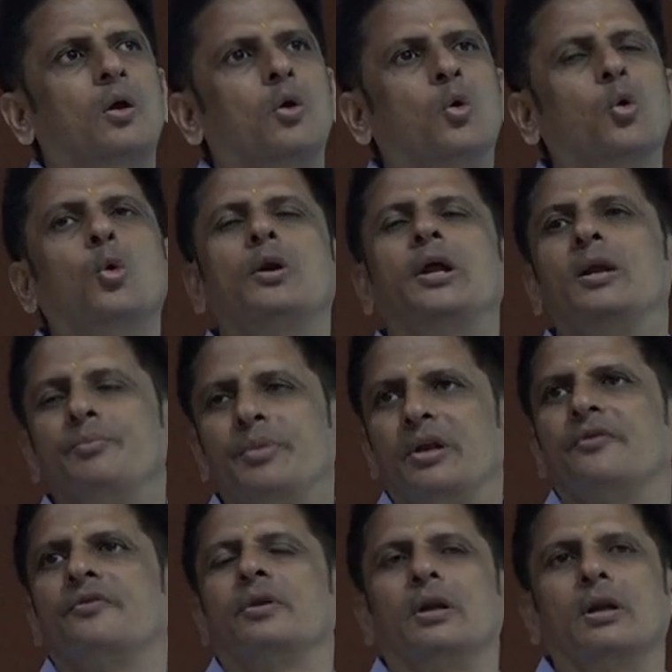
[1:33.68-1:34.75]
core, and
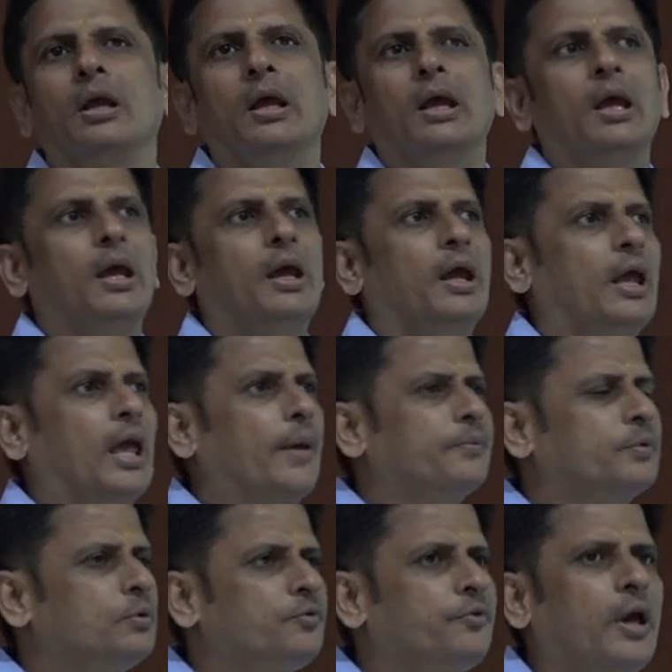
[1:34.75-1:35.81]
peripheral.
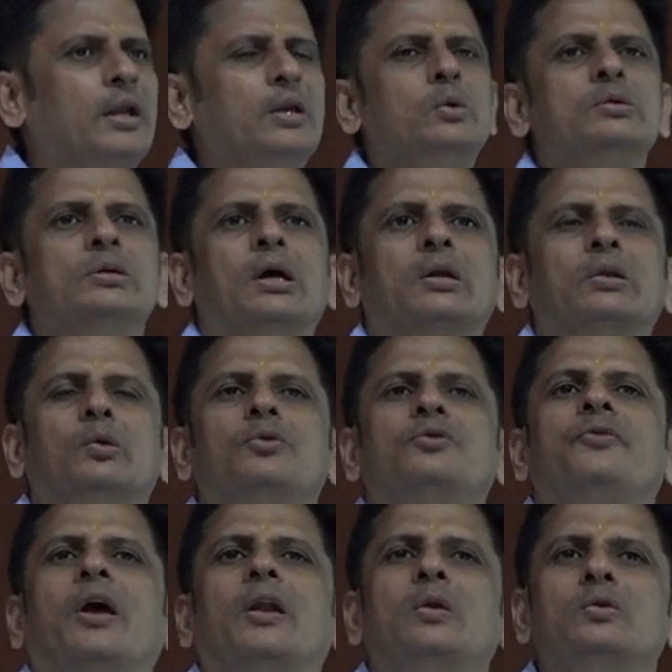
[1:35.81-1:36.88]
Absolute values are those
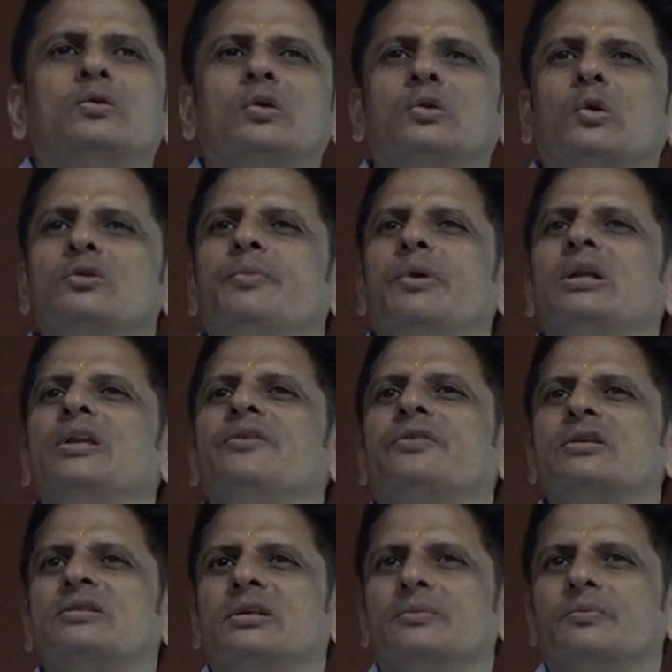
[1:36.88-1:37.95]
values or those belief
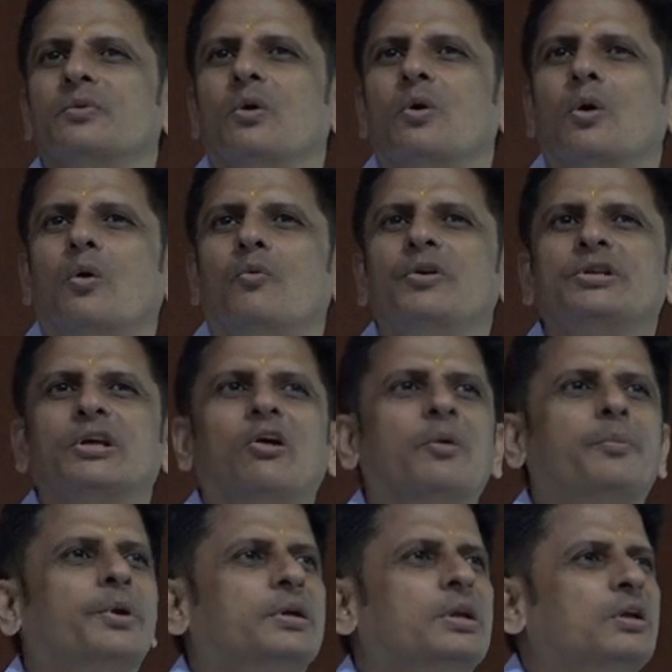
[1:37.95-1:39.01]
systems which are
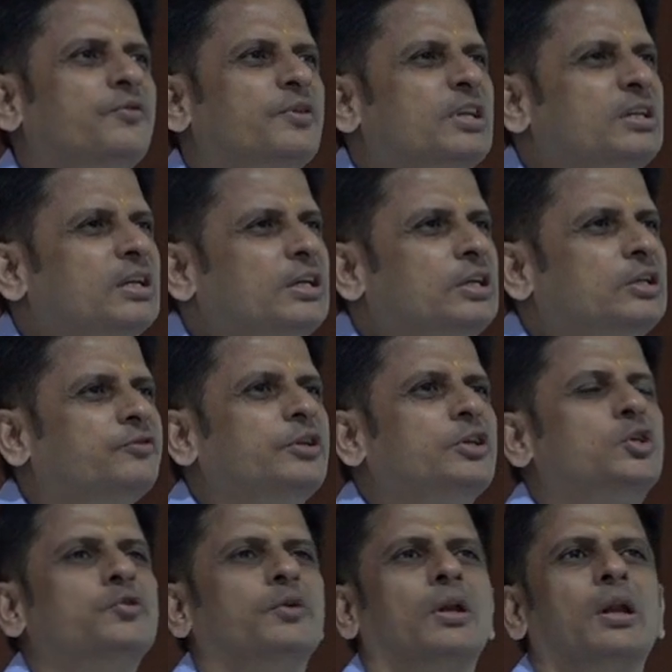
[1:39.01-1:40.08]
operating within an
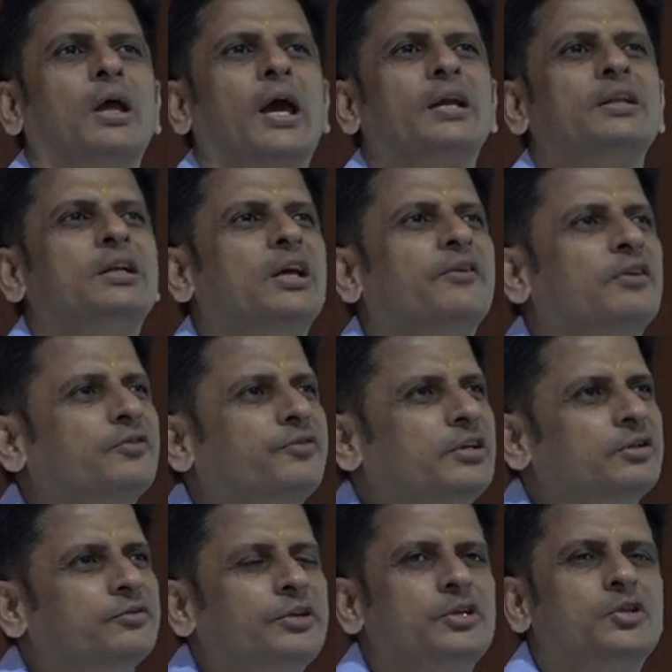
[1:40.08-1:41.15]
individual at the level of
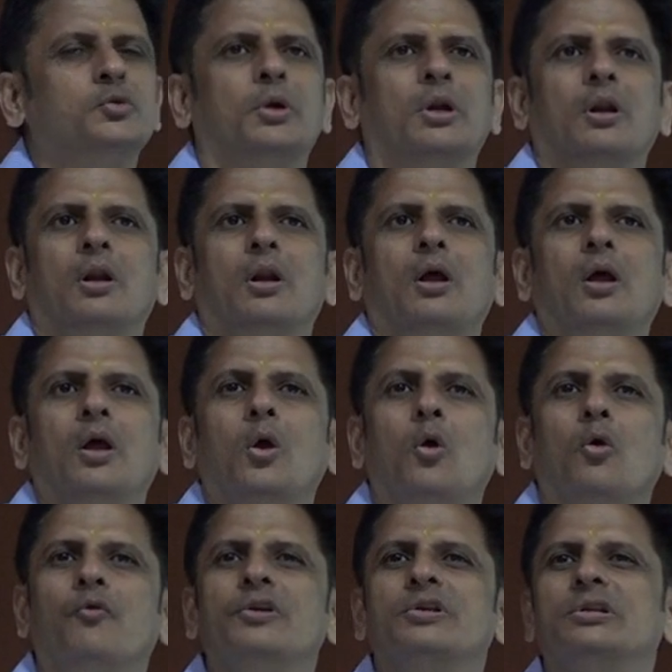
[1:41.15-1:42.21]
individual,
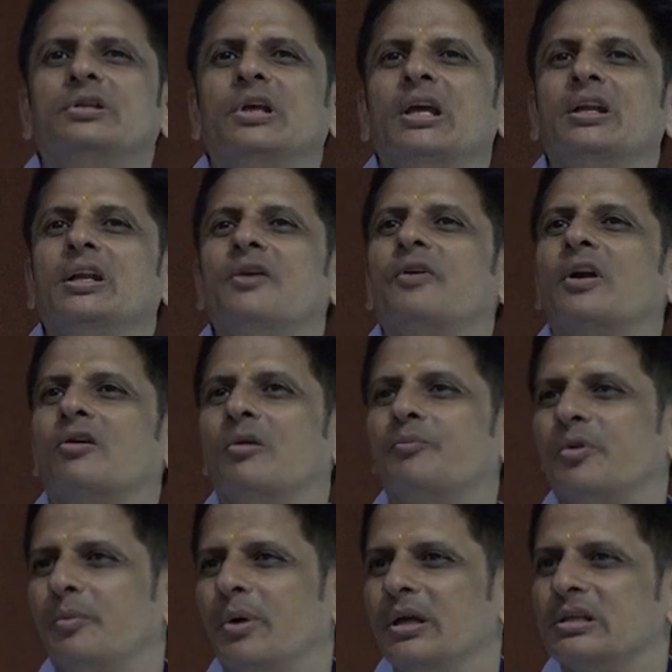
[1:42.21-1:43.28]
which they never
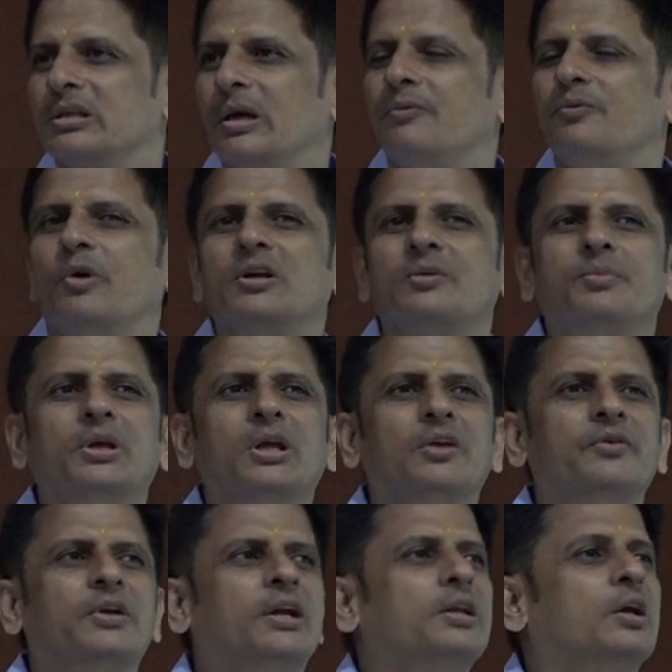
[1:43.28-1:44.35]
compromise, come what may,
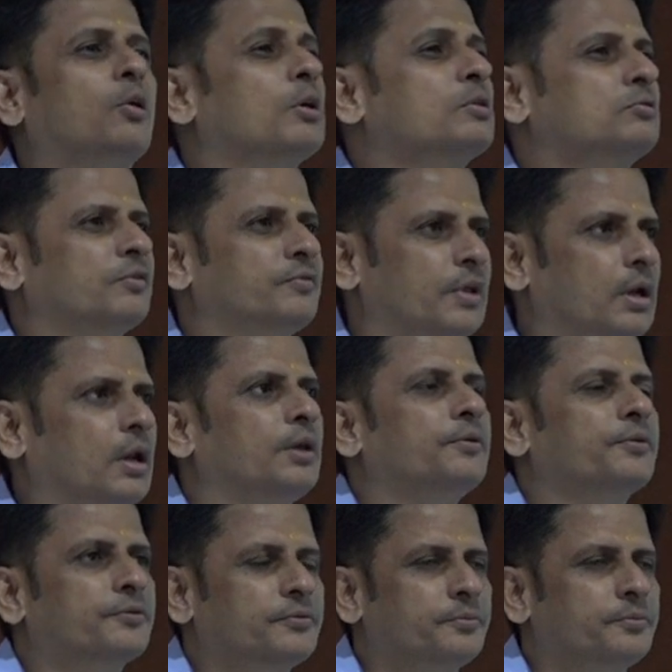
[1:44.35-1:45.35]
even at the cost of their life.